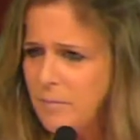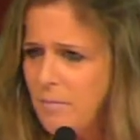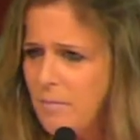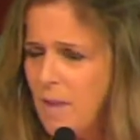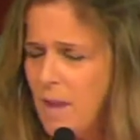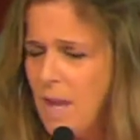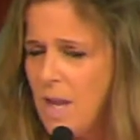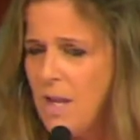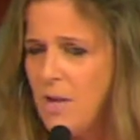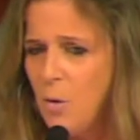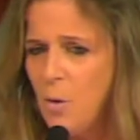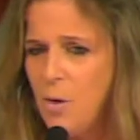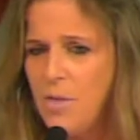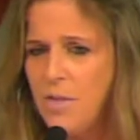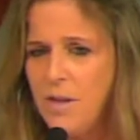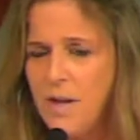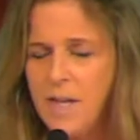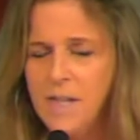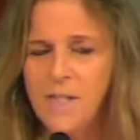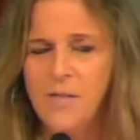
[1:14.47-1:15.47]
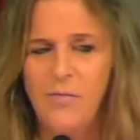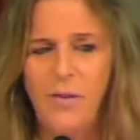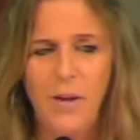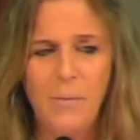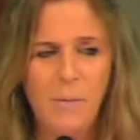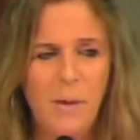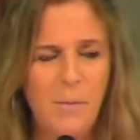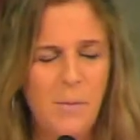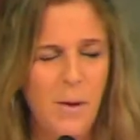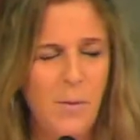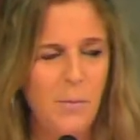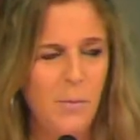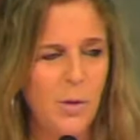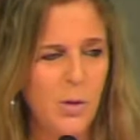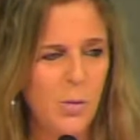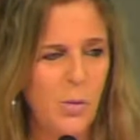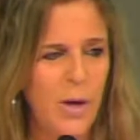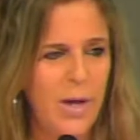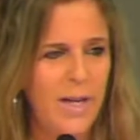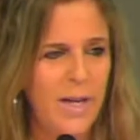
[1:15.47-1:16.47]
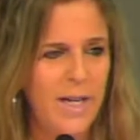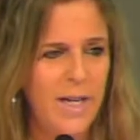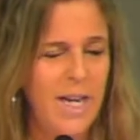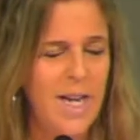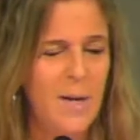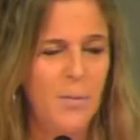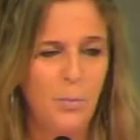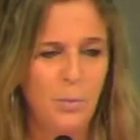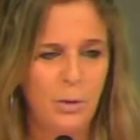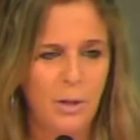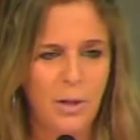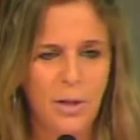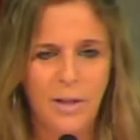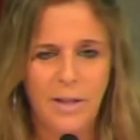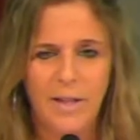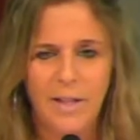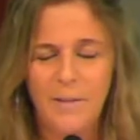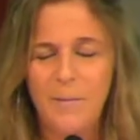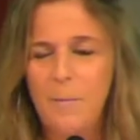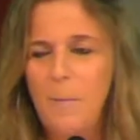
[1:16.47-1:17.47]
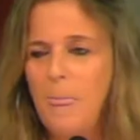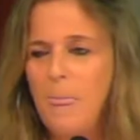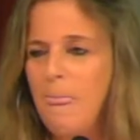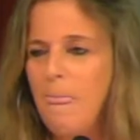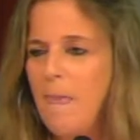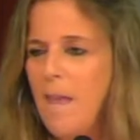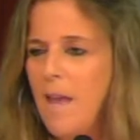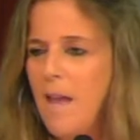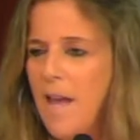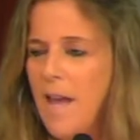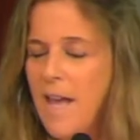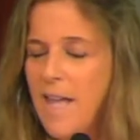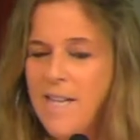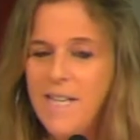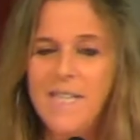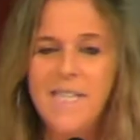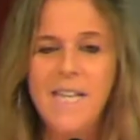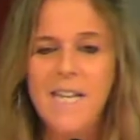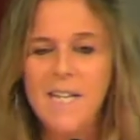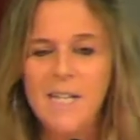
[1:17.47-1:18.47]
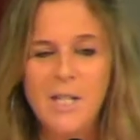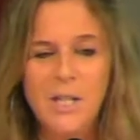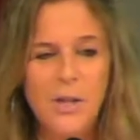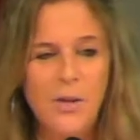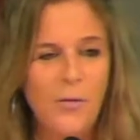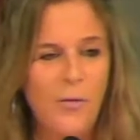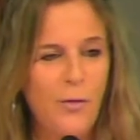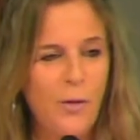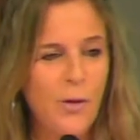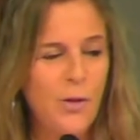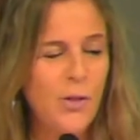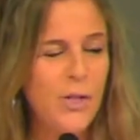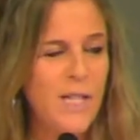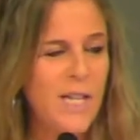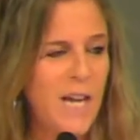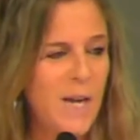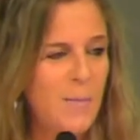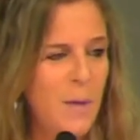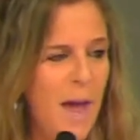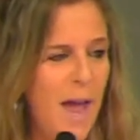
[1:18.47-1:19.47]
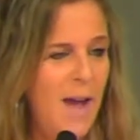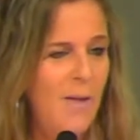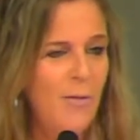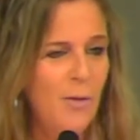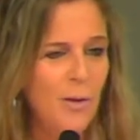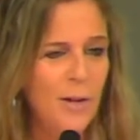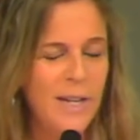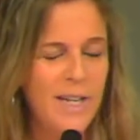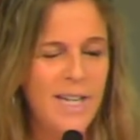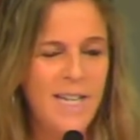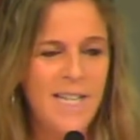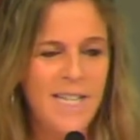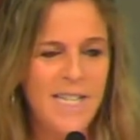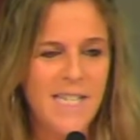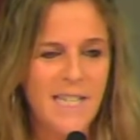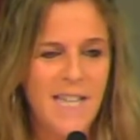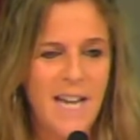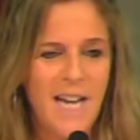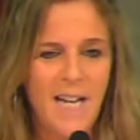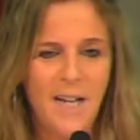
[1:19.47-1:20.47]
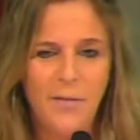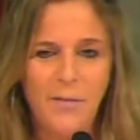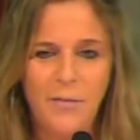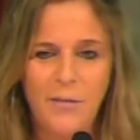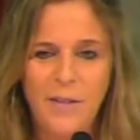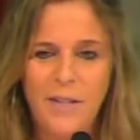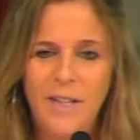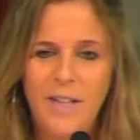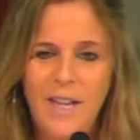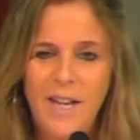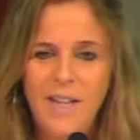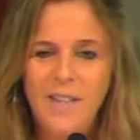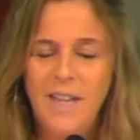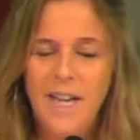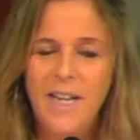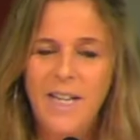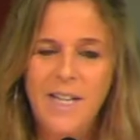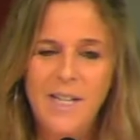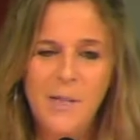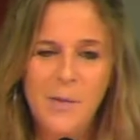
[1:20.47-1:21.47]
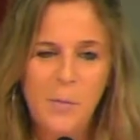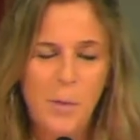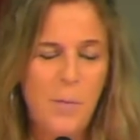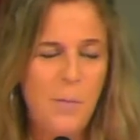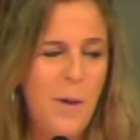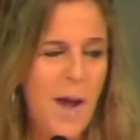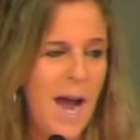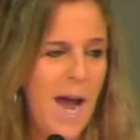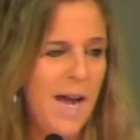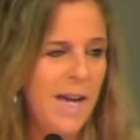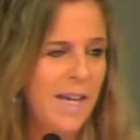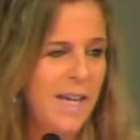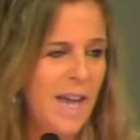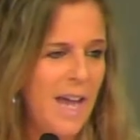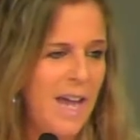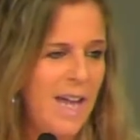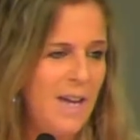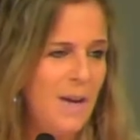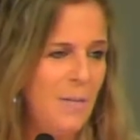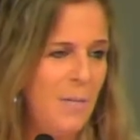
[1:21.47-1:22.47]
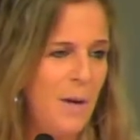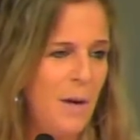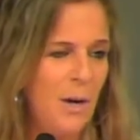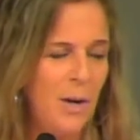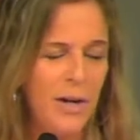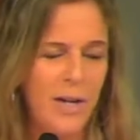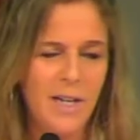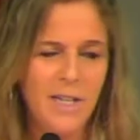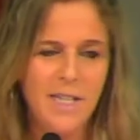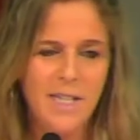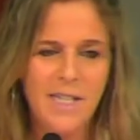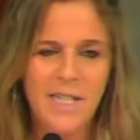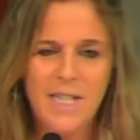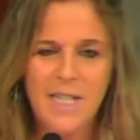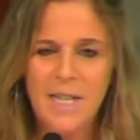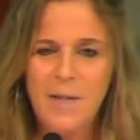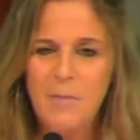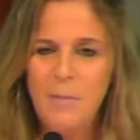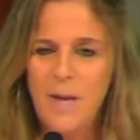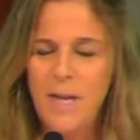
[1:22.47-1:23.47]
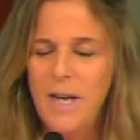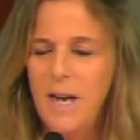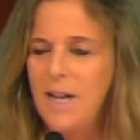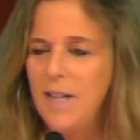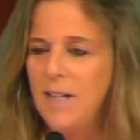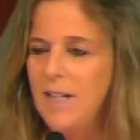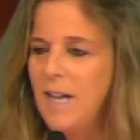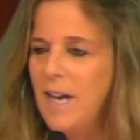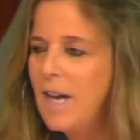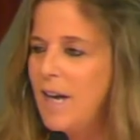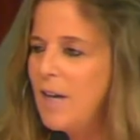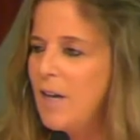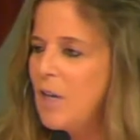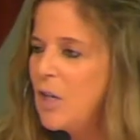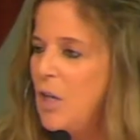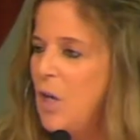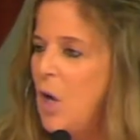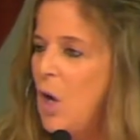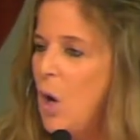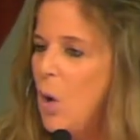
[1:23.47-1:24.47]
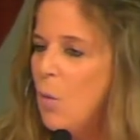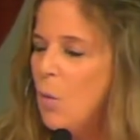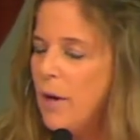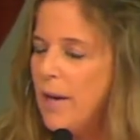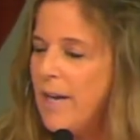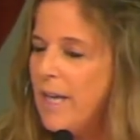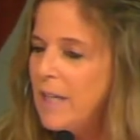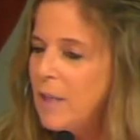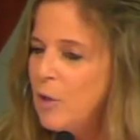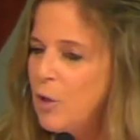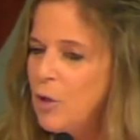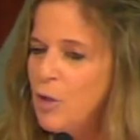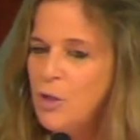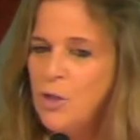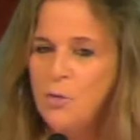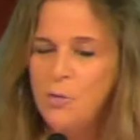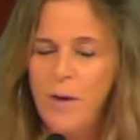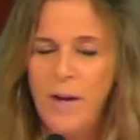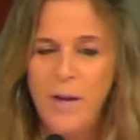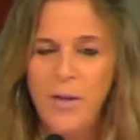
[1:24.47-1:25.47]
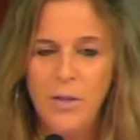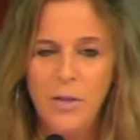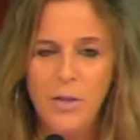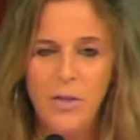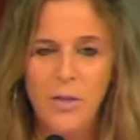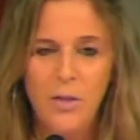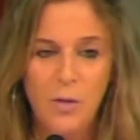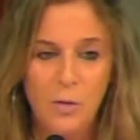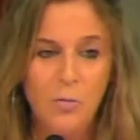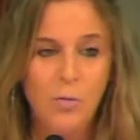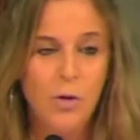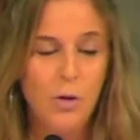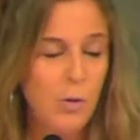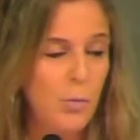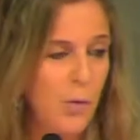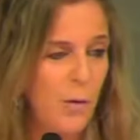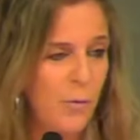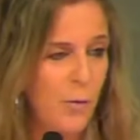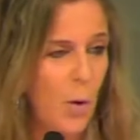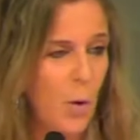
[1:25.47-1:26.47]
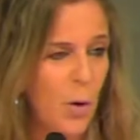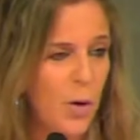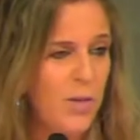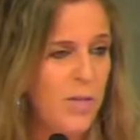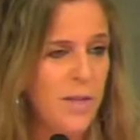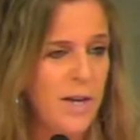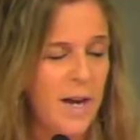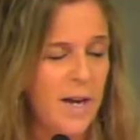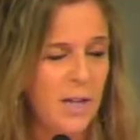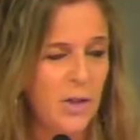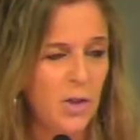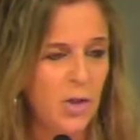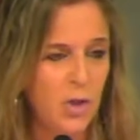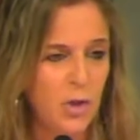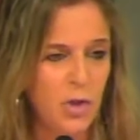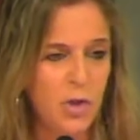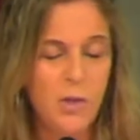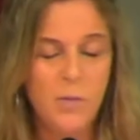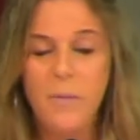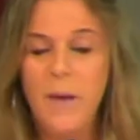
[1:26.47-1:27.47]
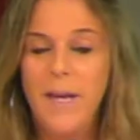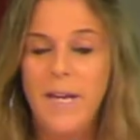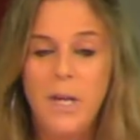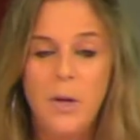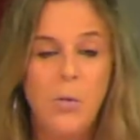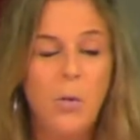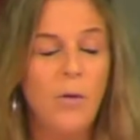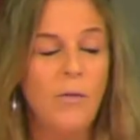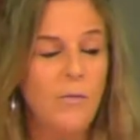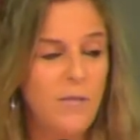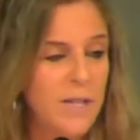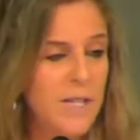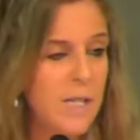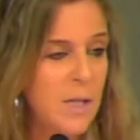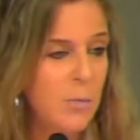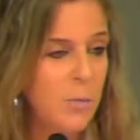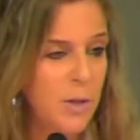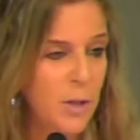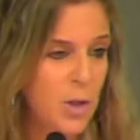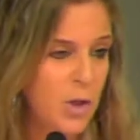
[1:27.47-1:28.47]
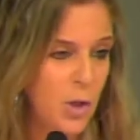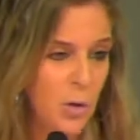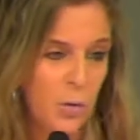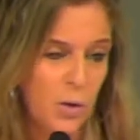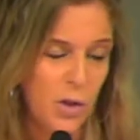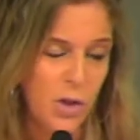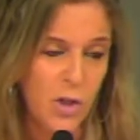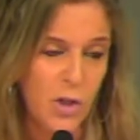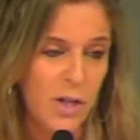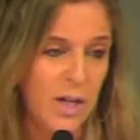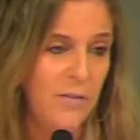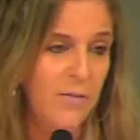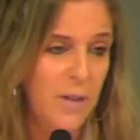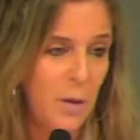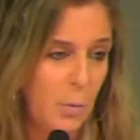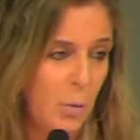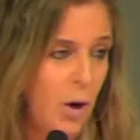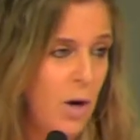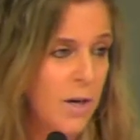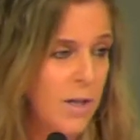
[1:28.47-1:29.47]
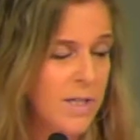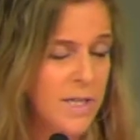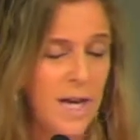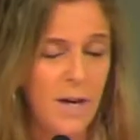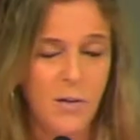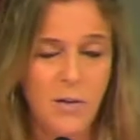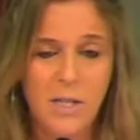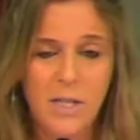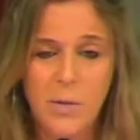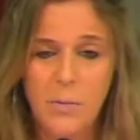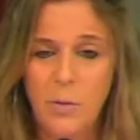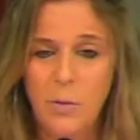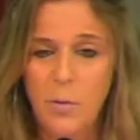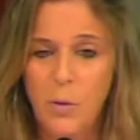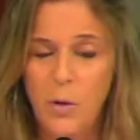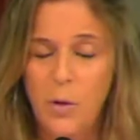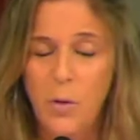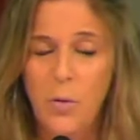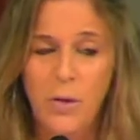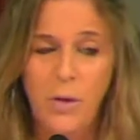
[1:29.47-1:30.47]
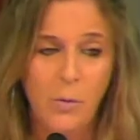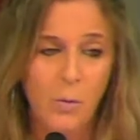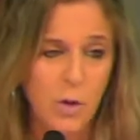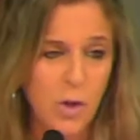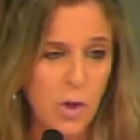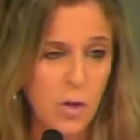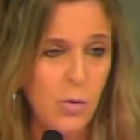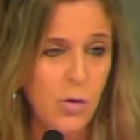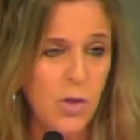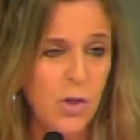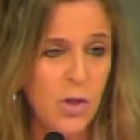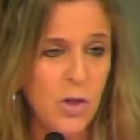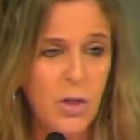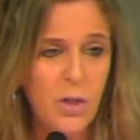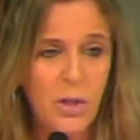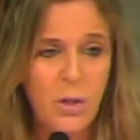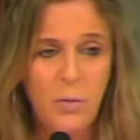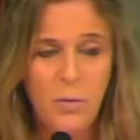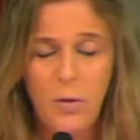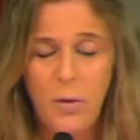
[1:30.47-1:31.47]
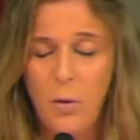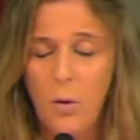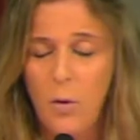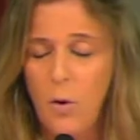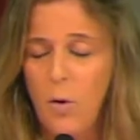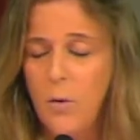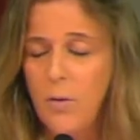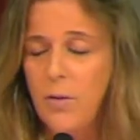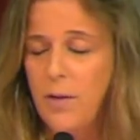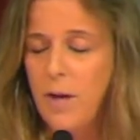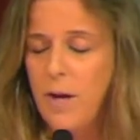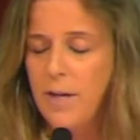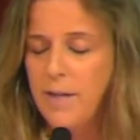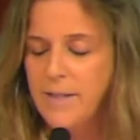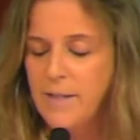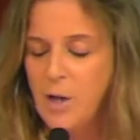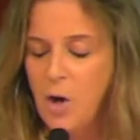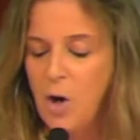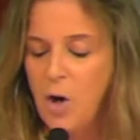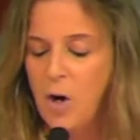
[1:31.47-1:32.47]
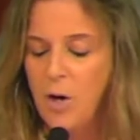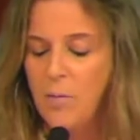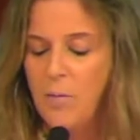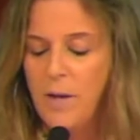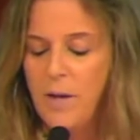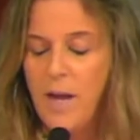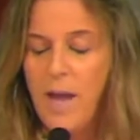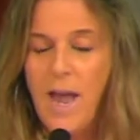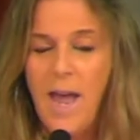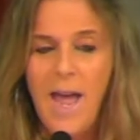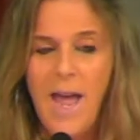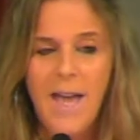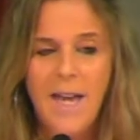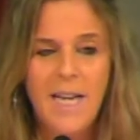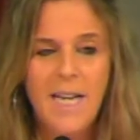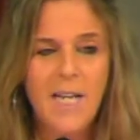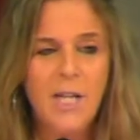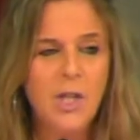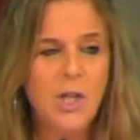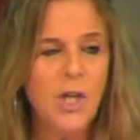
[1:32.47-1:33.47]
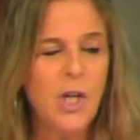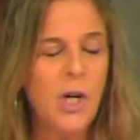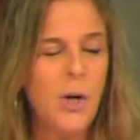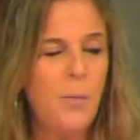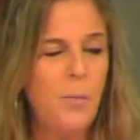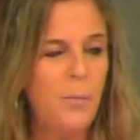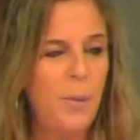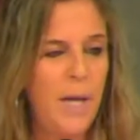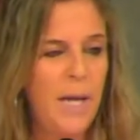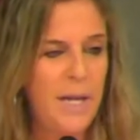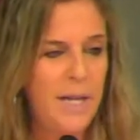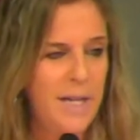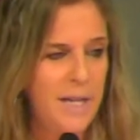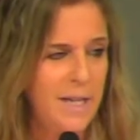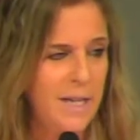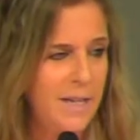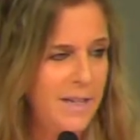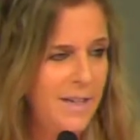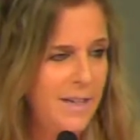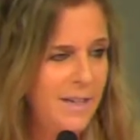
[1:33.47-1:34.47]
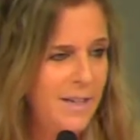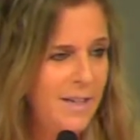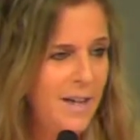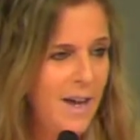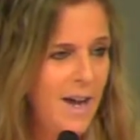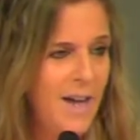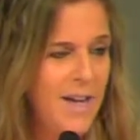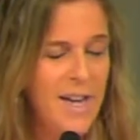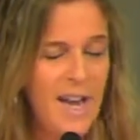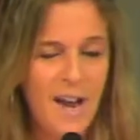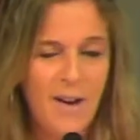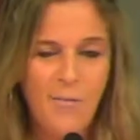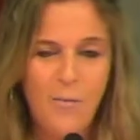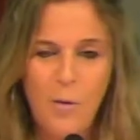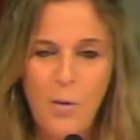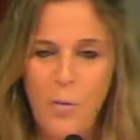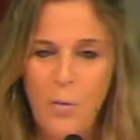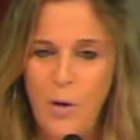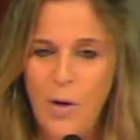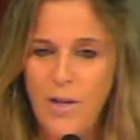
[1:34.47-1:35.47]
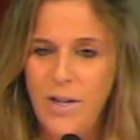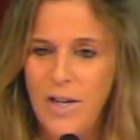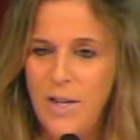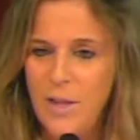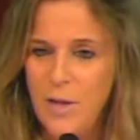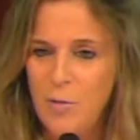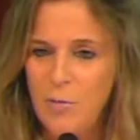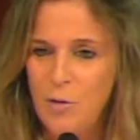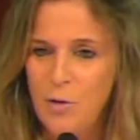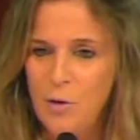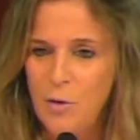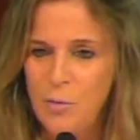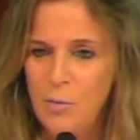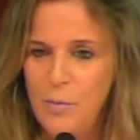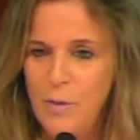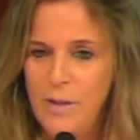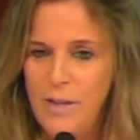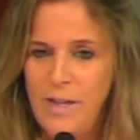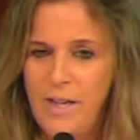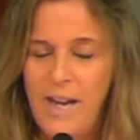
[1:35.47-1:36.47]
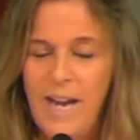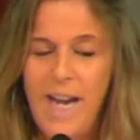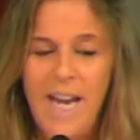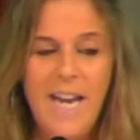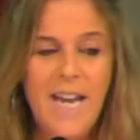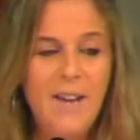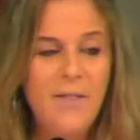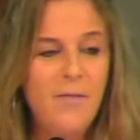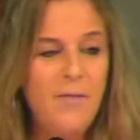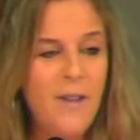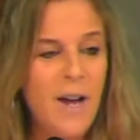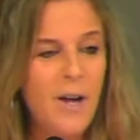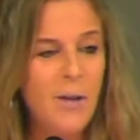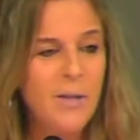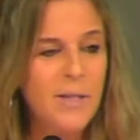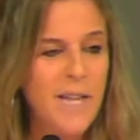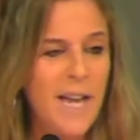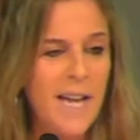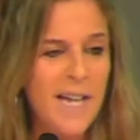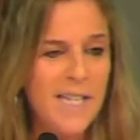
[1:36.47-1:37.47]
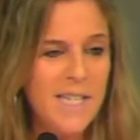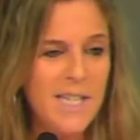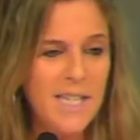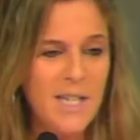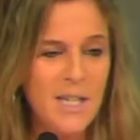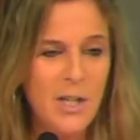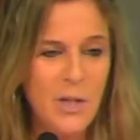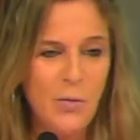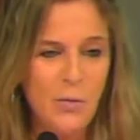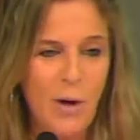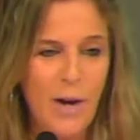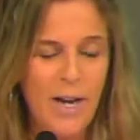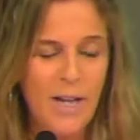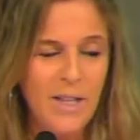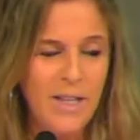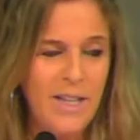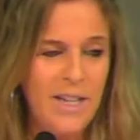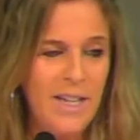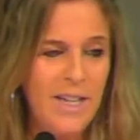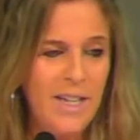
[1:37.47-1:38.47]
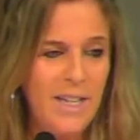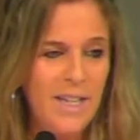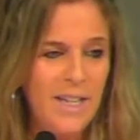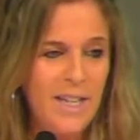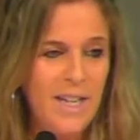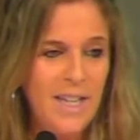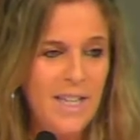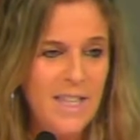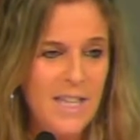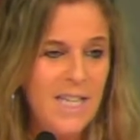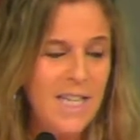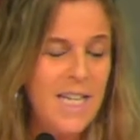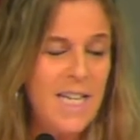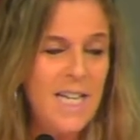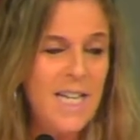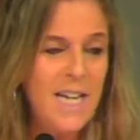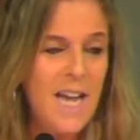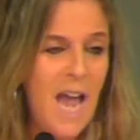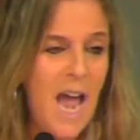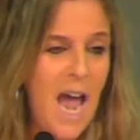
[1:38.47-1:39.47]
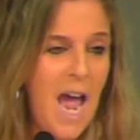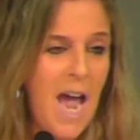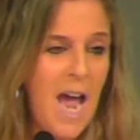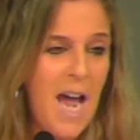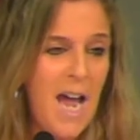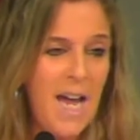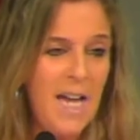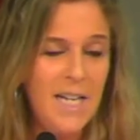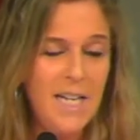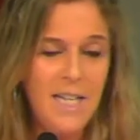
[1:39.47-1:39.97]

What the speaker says: an Orthodox family member's wedding in Brooklyn. And he said it's the first time ever in his life that he's been back in America since he made Aliyah, where he looked around the room of Orthodox Jews, many who were visibly Jewish. Like if they walked out, someone would know they were Jewish, their Orthodox garb. And he took pity on everyone in the room. He felt as an Israeli that he had